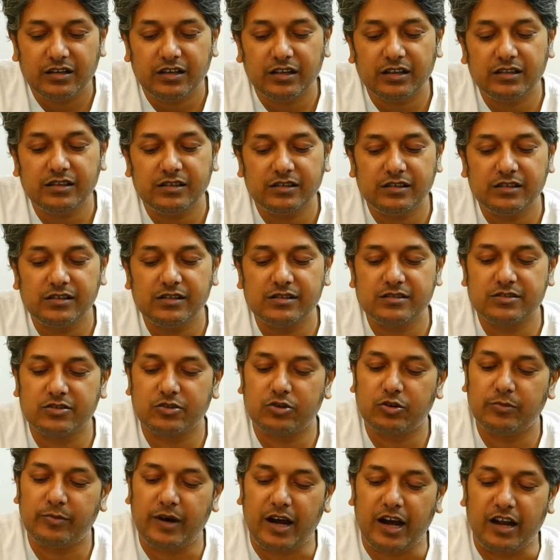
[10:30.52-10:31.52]

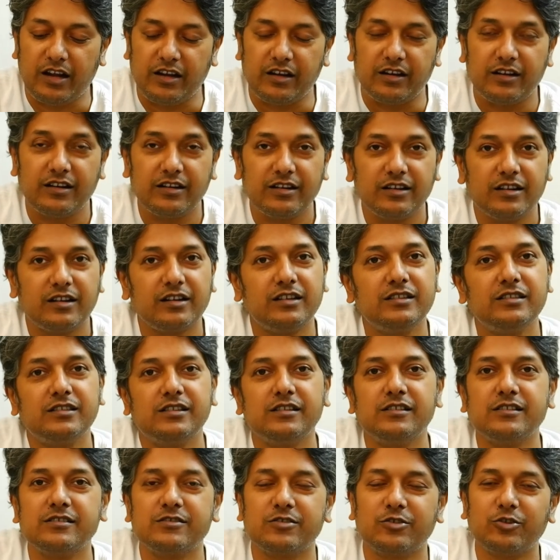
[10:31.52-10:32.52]
Kunstelsroman.
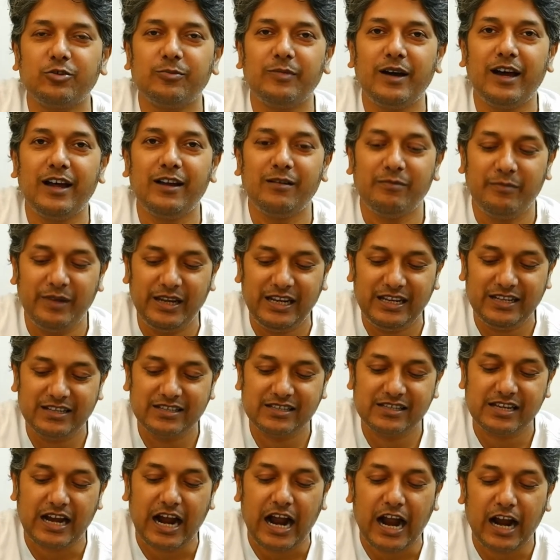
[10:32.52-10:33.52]
Kunstelsroman
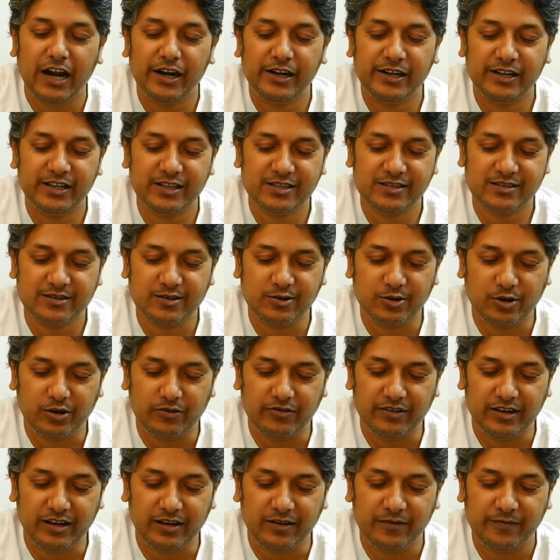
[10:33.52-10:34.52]
means artist
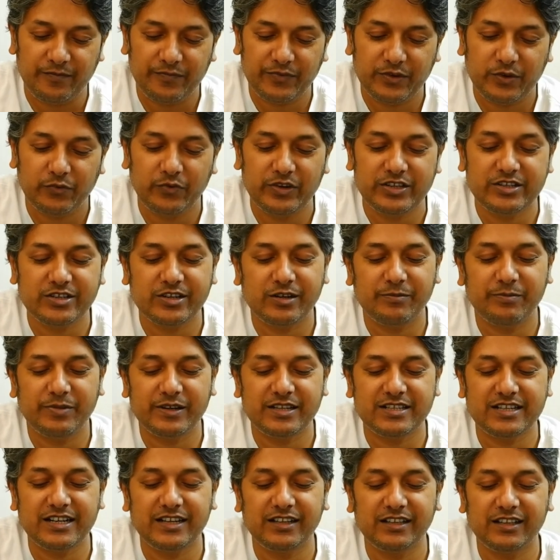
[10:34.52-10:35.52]
novel, which
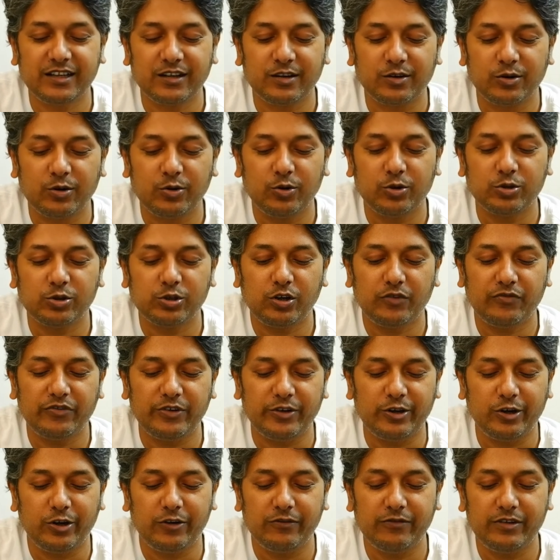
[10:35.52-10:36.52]
represent the growth of
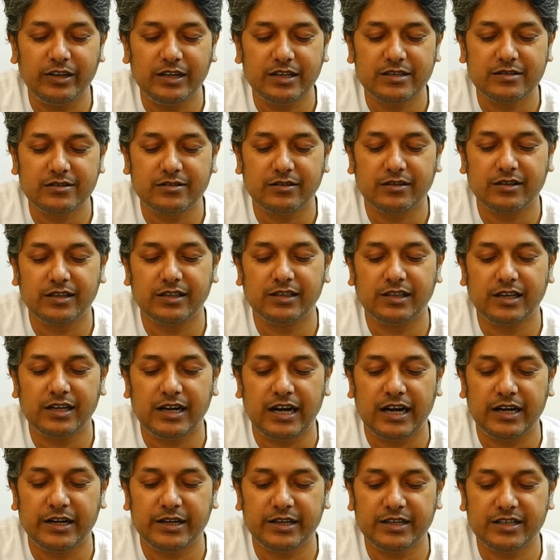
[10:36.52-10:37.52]
a novelist or
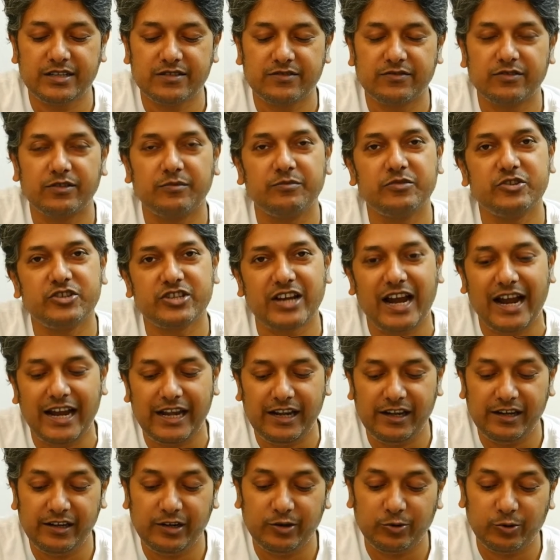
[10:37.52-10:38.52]
other artist from
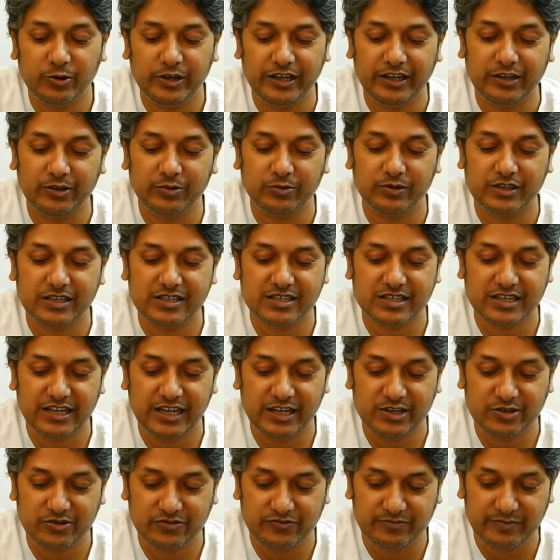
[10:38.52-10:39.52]
childhood into the
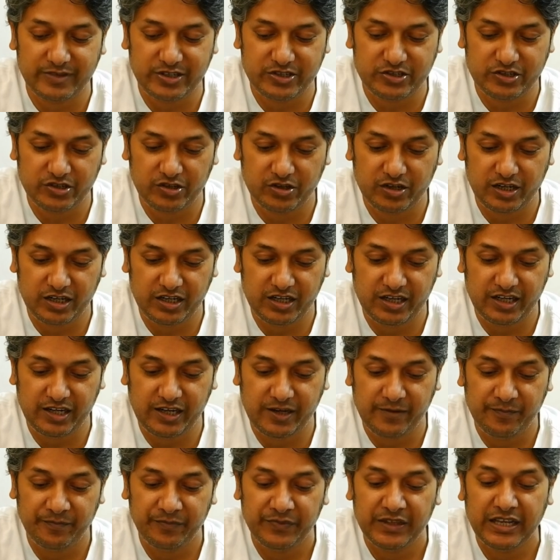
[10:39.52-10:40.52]
stage of
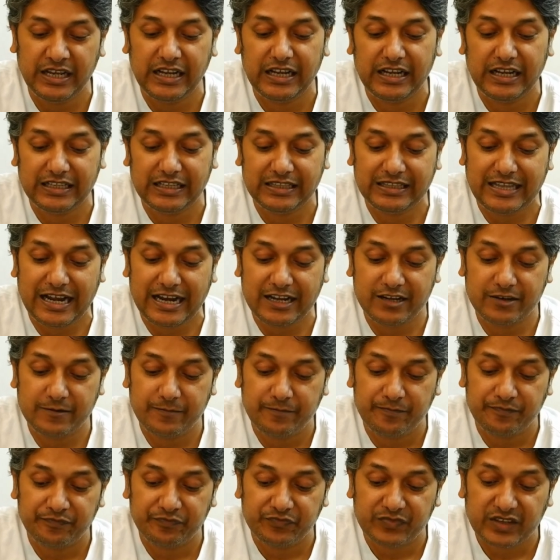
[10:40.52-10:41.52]
maturity,
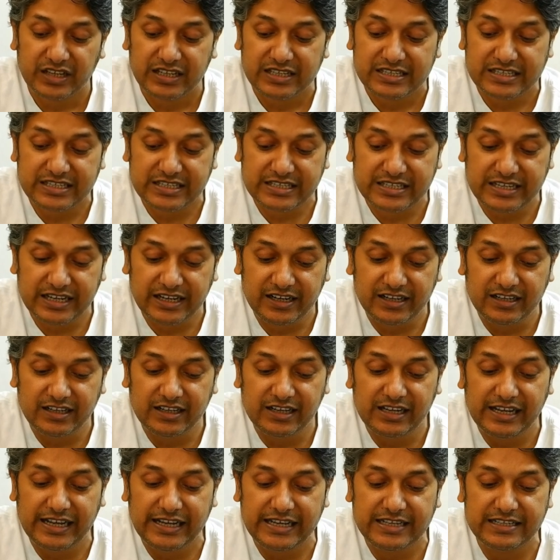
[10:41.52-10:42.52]
that
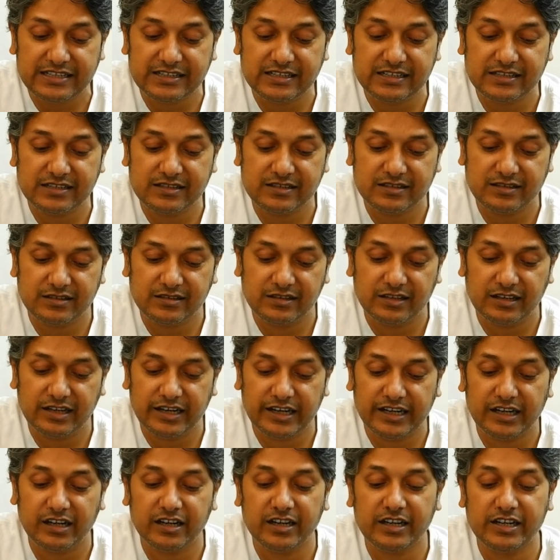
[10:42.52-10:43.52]
signalizes the
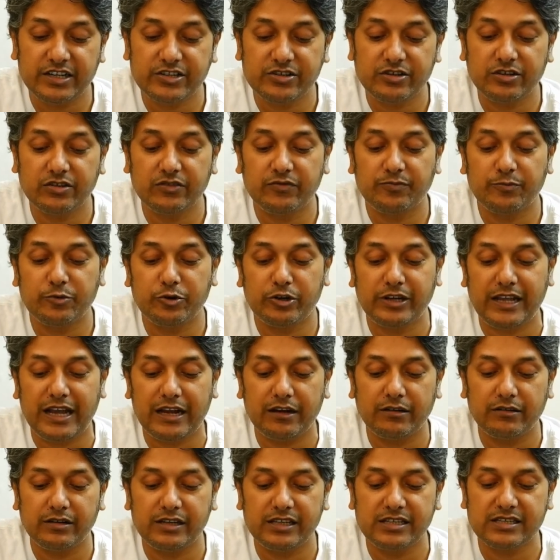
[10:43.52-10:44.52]
recognition of
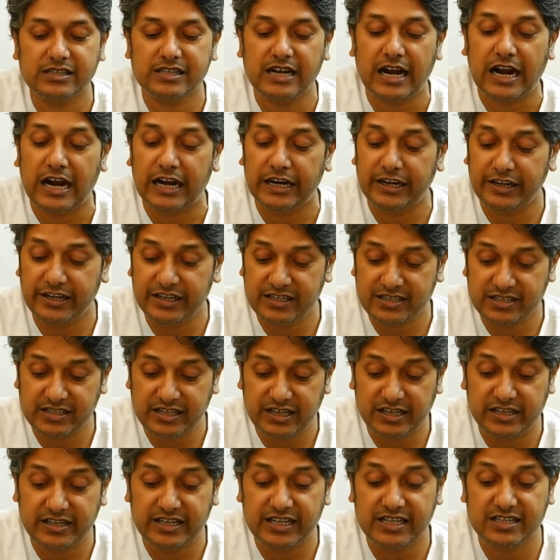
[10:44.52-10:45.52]
protagonist
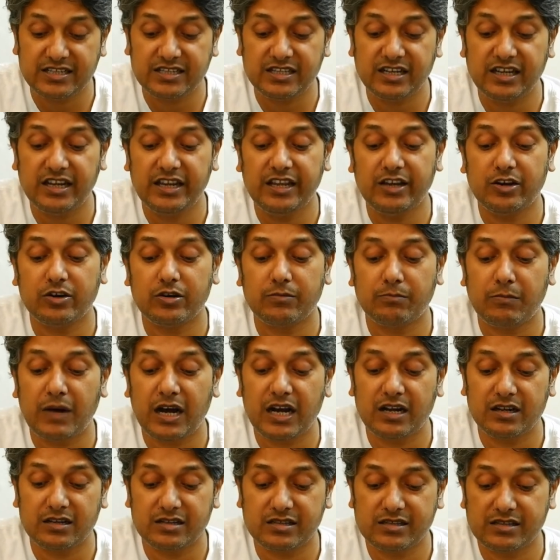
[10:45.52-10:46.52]
artistic destiny or
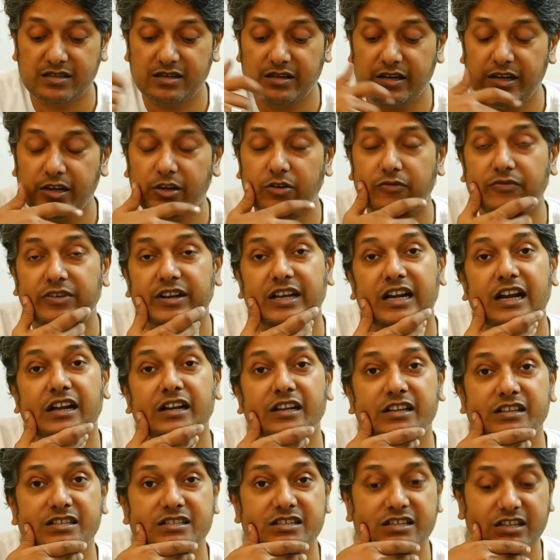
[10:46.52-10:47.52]
mastery of an
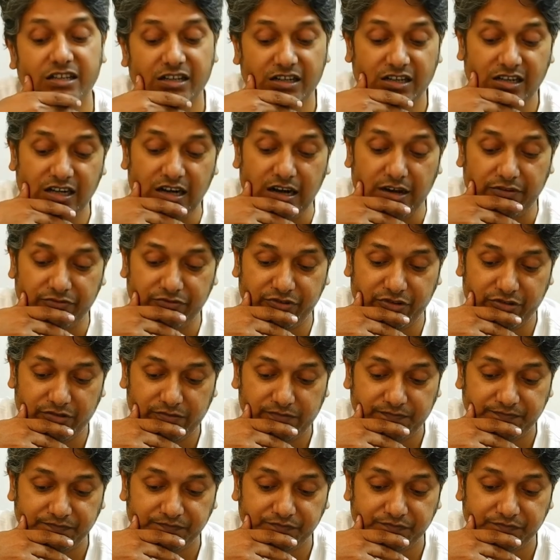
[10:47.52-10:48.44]
artistic craft.